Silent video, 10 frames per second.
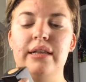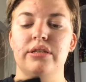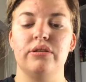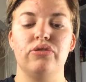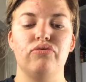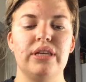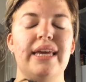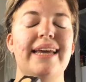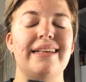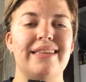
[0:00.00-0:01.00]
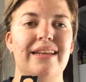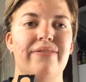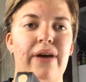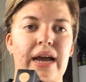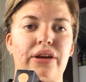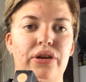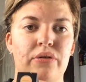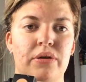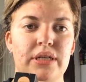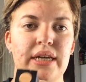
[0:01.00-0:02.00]
And so it's really easy to find
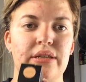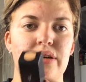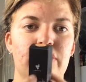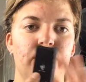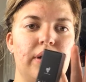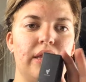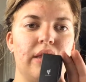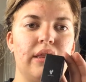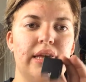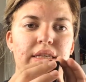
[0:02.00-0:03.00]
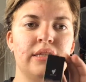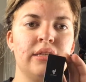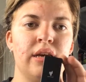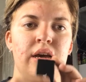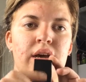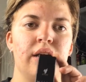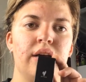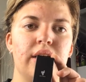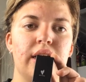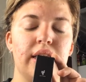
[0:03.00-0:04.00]
your skin tone with this
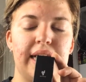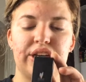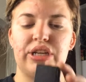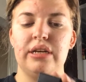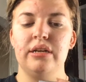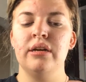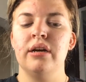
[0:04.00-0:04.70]
collection.